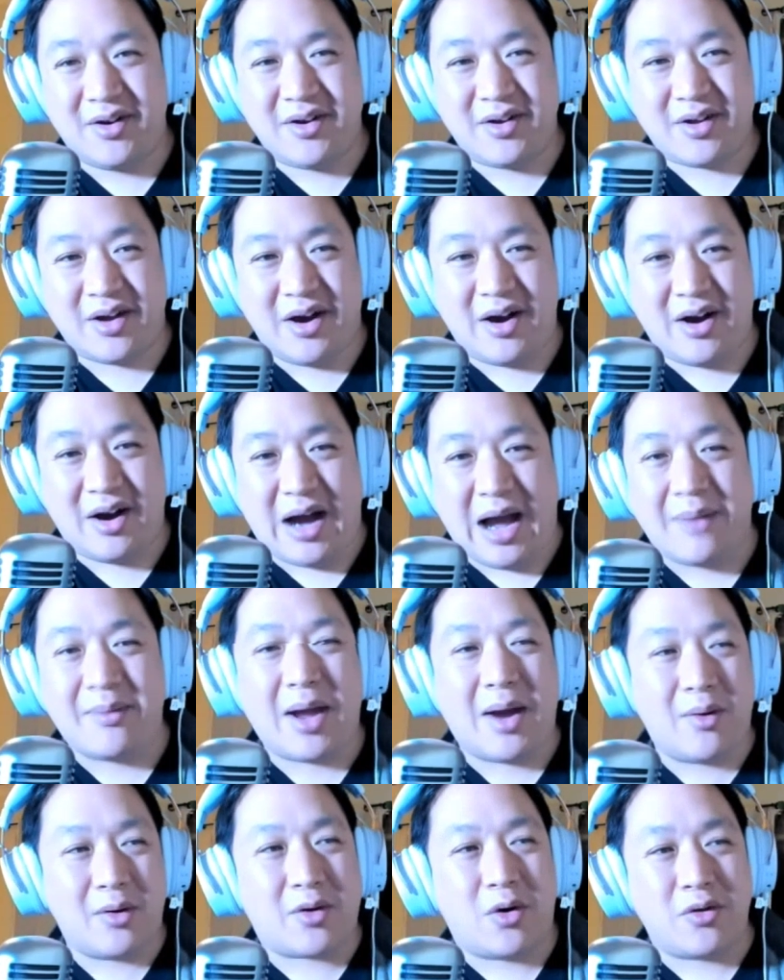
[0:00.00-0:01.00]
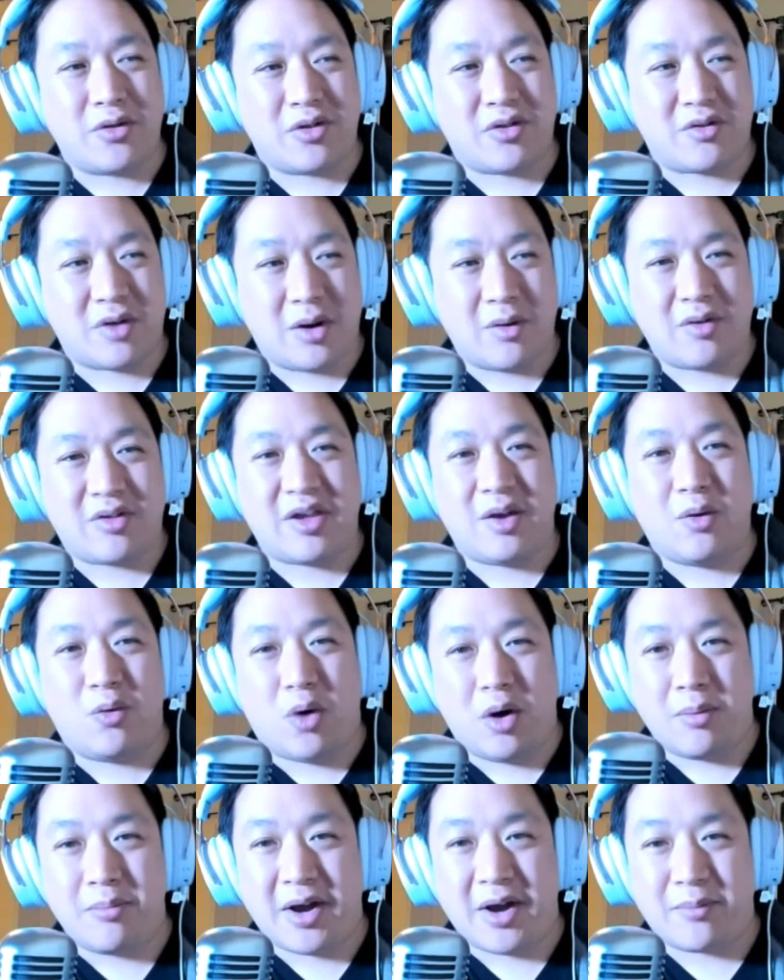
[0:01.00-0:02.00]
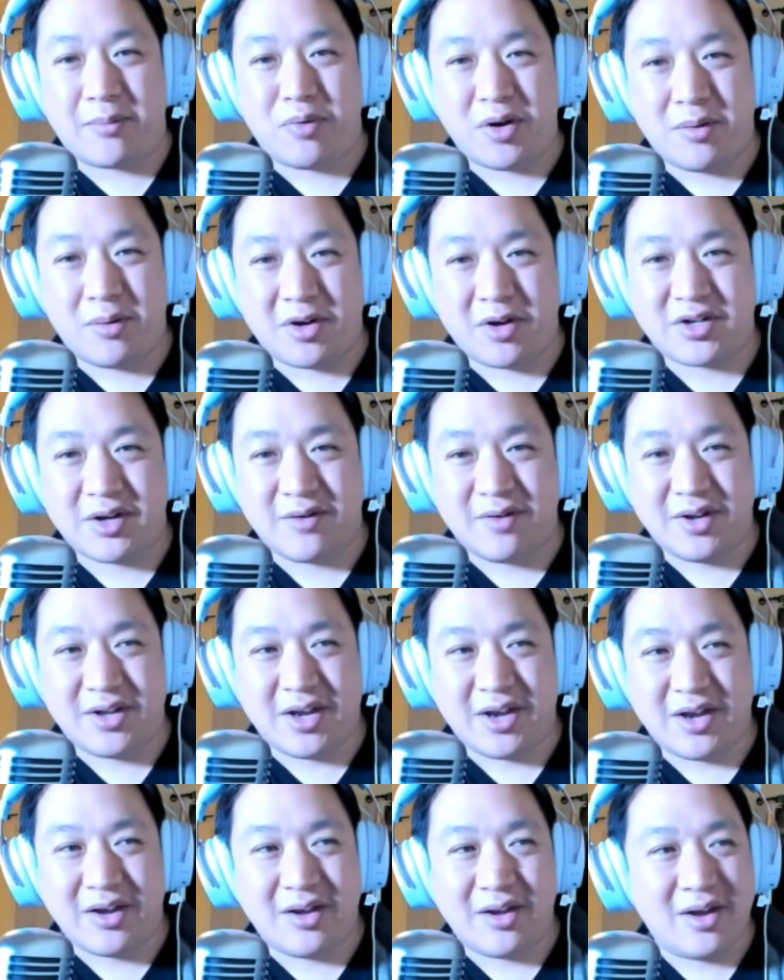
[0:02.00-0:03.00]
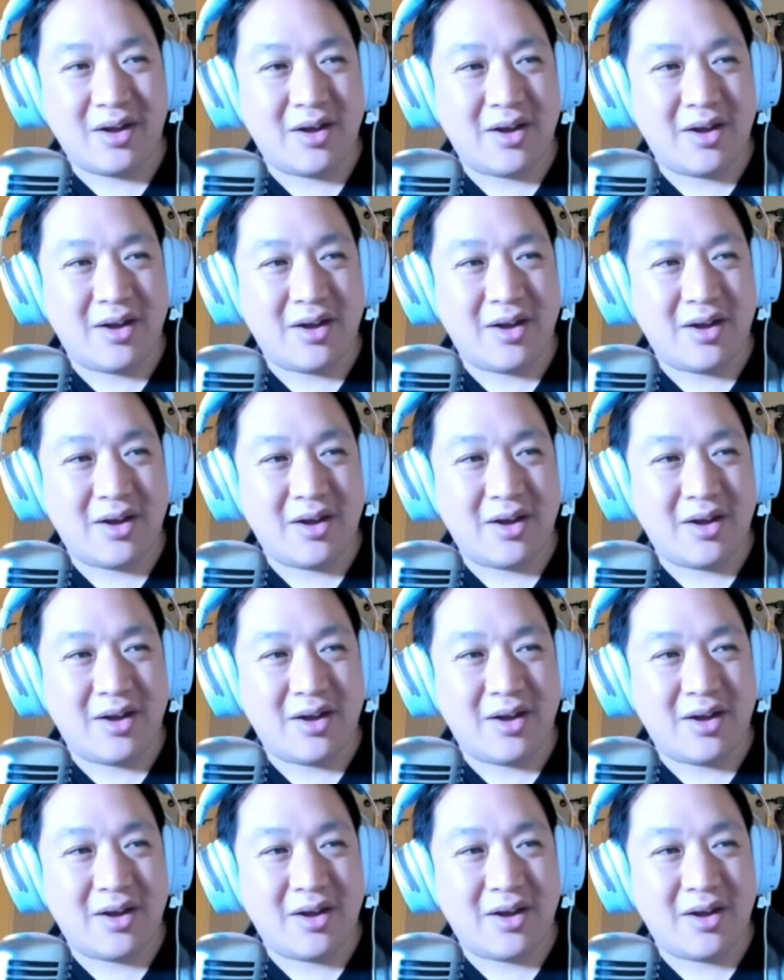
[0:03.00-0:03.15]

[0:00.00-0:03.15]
I would go in the store. I would see Walt and Mike pretty much every day.